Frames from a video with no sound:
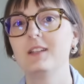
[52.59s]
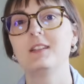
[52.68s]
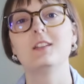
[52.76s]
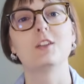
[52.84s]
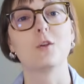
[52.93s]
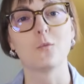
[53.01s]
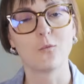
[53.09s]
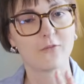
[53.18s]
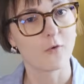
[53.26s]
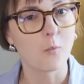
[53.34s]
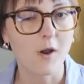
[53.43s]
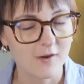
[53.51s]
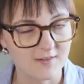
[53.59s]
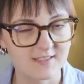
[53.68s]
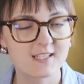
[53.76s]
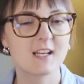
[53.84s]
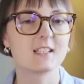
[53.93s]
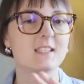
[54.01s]
you know, from where I
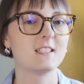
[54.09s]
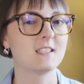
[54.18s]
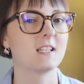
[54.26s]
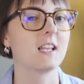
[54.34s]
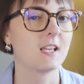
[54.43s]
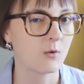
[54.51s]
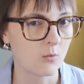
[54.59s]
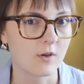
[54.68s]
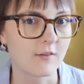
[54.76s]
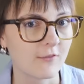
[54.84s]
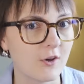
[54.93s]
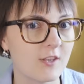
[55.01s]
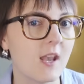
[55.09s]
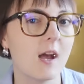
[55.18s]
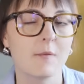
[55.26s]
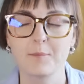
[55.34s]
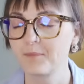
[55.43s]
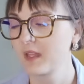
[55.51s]
started to like what I've got
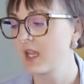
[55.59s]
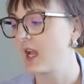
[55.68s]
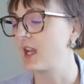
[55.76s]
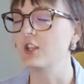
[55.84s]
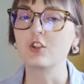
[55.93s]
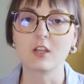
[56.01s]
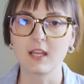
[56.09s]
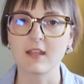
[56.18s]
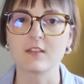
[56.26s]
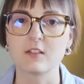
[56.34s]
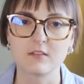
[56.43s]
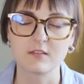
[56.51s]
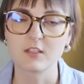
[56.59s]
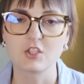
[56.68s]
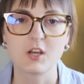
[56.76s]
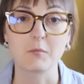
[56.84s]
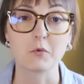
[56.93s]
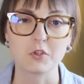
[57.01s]
now. And you can get the
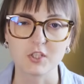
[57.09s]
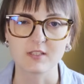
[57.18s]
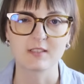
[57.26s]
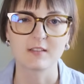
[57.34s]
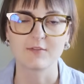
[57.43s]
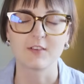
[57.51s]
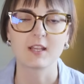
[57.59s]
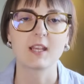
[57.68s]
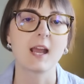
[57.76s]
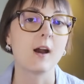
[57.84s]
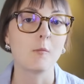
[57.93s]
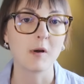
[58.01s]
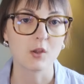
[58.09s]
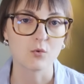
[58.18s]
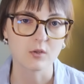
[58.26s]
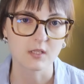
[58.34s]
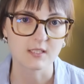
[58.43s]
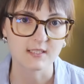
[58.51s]
general gist of like how my
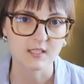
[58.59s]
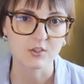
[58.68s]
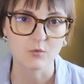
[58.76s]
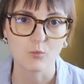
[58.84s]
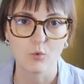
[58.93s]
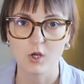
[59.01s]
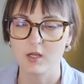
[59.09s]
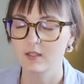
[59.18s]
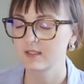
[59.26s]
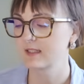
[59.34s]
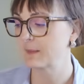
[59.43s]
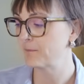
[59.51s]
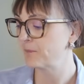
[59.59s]
organisation works.